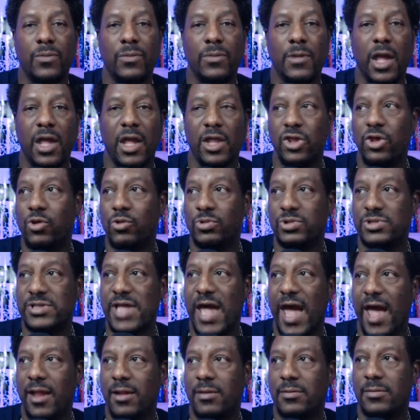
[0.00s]
and use
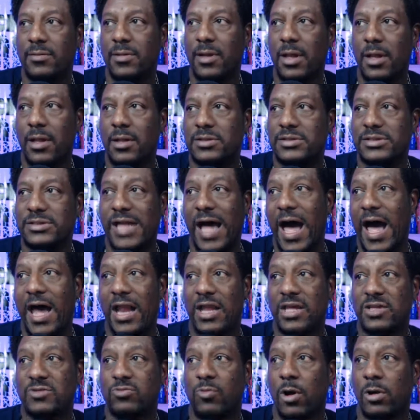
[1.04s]
that. It's not how
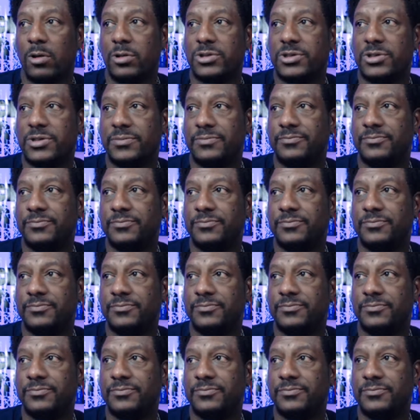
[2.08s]
this works.